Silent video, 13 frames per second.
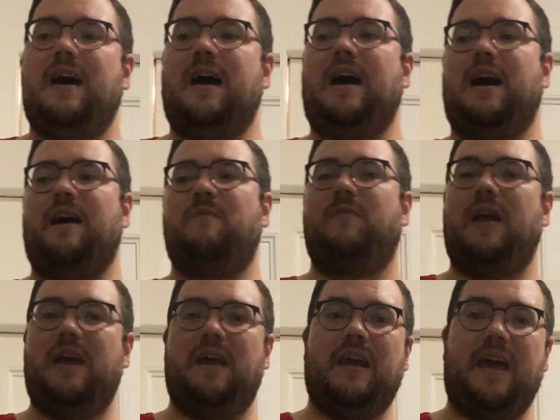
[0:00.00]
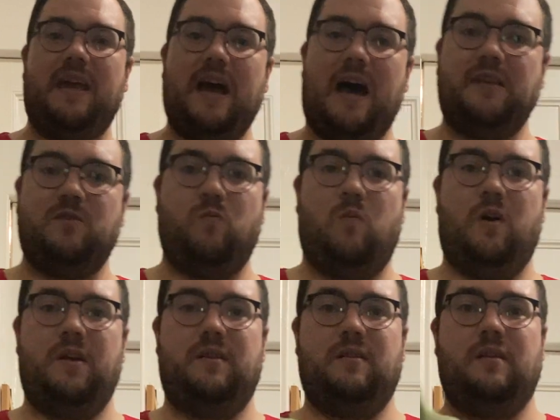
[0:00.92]
And I got
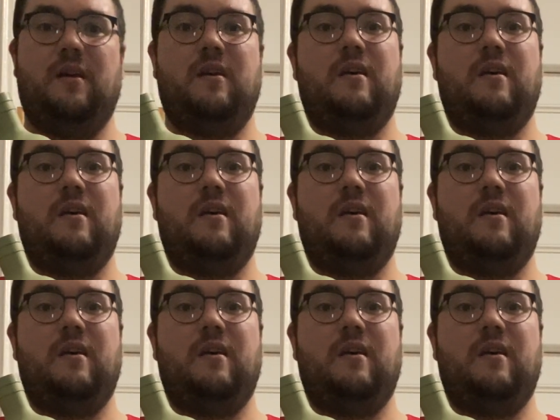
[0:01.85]
one,